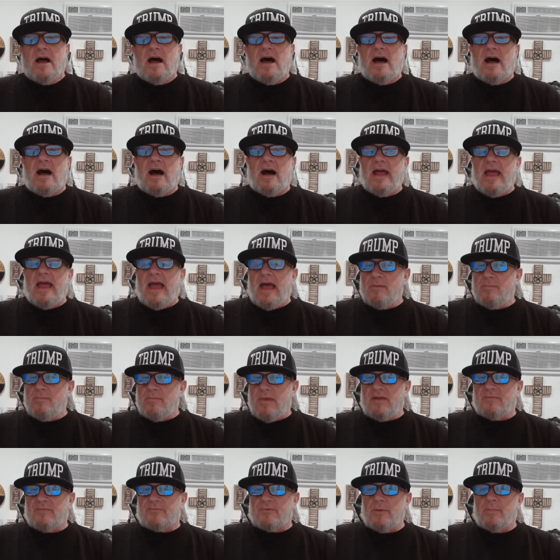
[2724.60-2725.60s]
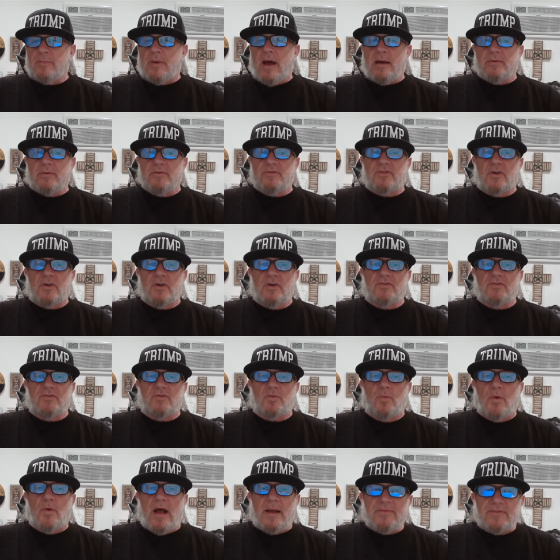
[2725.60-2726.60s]
uh, and Made Free Bible
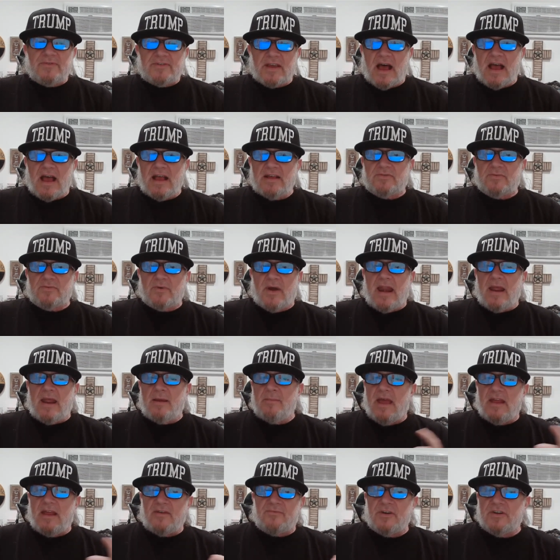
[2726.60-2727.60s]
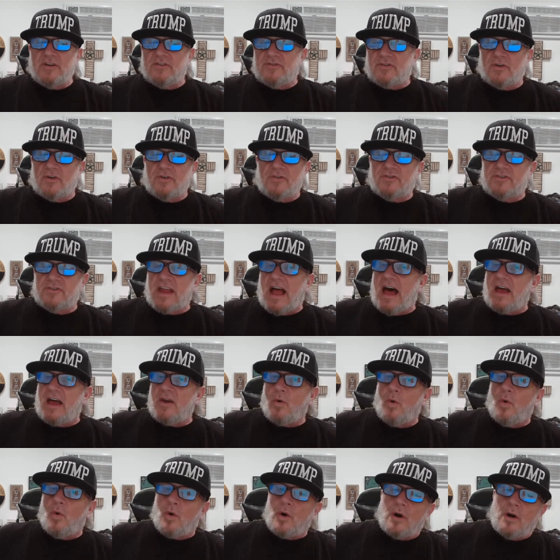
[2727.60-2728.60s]
Church websites, right, at
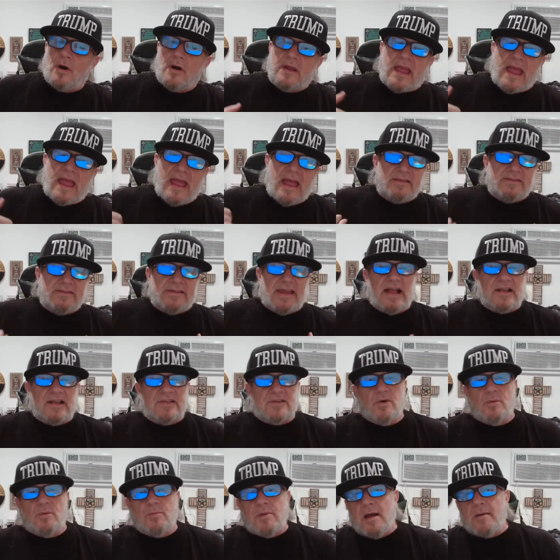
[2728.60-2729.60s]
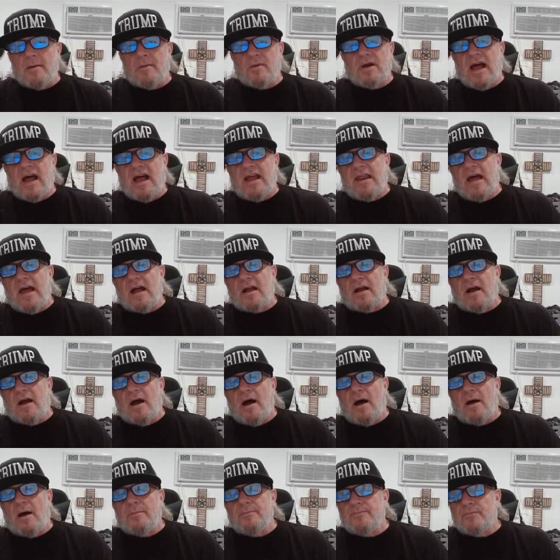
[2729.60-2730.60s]
madefreechurch.org and
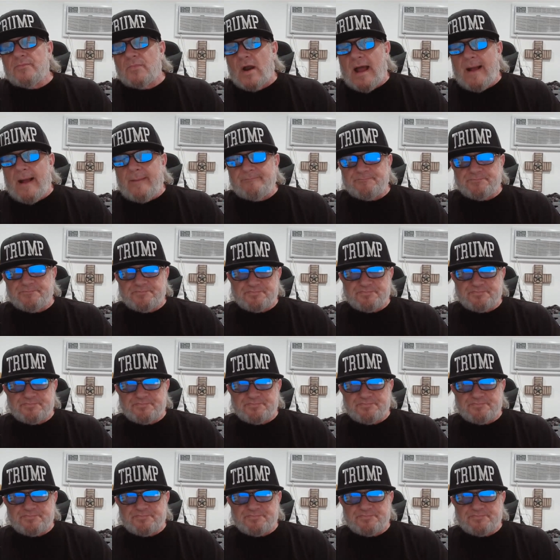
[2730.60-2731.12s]
tacticalbibleguy.com, right?